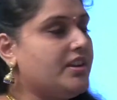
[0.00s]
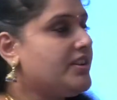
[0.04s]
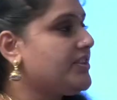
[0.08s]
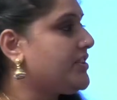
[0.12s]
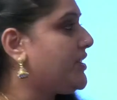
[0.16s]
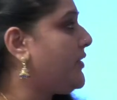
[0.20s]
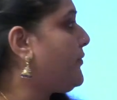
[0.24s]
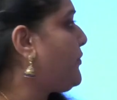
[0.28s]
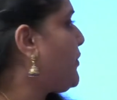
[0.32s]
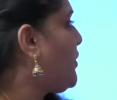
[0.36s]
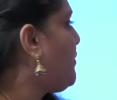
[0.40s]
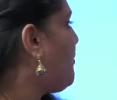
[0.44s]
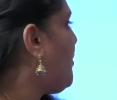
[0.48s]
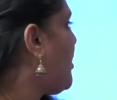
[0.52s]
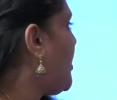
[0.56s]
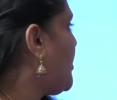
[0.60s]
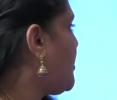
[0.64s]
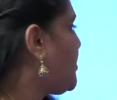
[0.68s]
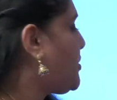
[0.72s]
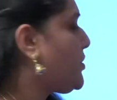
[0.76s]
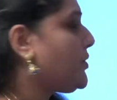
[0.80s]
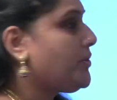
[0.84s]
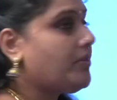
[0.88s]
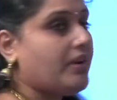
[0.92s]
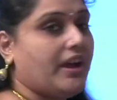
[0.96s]
So if you
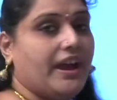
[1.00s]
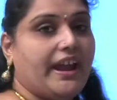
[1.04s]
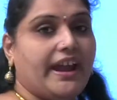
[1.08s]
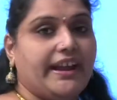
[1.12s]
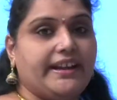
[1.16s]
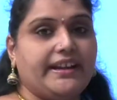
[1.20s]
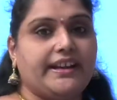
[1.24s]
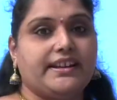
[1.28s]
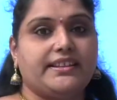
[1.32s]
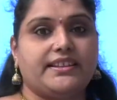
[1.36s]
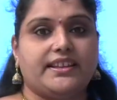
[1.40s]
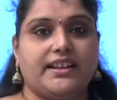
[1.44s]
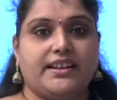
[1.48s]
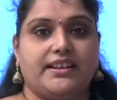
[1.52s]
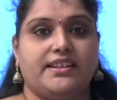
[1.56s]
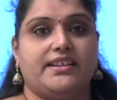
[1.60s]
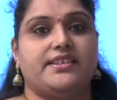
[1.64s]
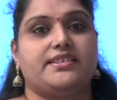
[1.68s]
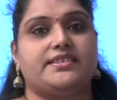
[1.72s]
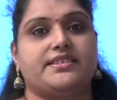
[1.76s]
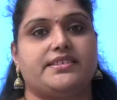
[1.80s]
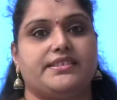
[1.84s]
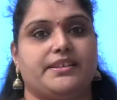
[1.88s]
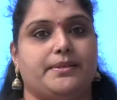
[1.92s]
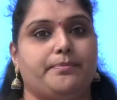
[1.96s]
want to edit the
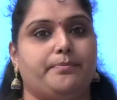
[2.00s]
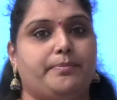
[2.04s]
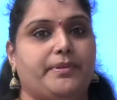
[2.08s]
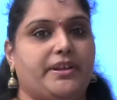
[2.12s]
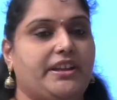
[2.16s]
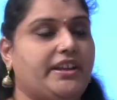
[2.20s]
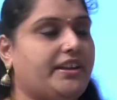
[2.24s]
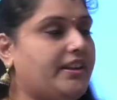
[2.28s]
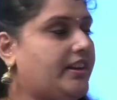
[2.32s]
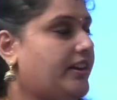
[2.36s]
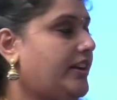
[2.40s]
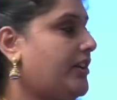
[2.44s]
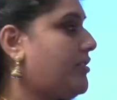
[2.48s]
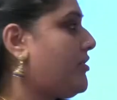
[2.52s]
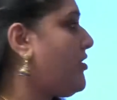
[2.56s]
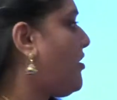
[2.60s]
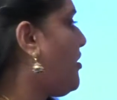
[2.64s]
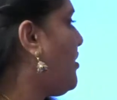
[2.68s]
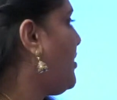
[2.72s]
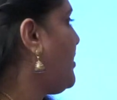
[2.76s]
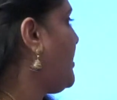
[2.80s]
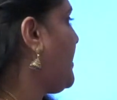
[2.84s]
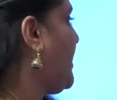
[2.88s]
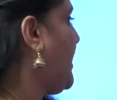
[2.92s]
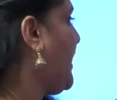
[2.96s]
list, simply click
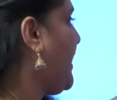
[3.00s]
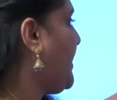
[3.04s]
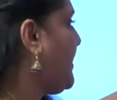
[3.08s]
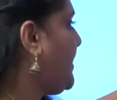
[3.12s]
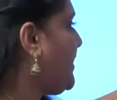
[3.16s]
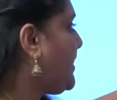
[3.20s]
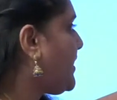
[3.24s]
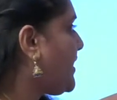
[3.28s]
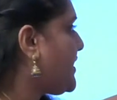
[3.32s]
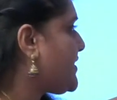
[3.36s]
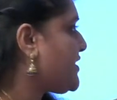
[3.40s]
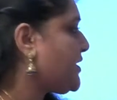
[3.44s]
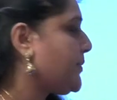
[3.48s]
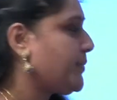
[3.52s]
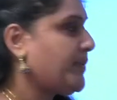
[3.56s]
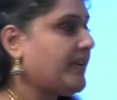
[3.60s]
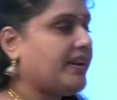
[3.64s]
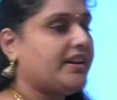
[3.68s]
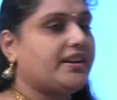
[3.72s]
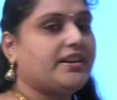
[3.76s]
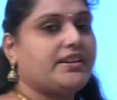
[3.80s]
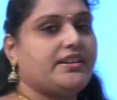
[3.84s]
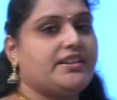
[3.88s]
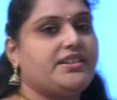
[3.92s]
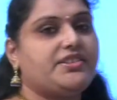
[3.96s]
on edit
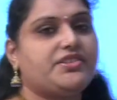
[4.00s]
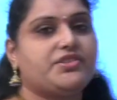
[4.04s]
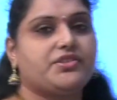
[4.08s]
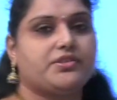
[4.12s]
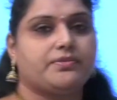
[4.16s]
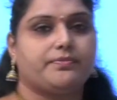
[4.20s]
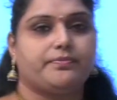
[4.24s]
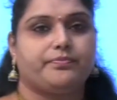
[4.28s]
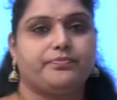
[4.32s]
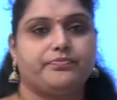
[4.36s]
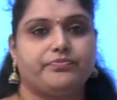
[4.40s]
recipient list,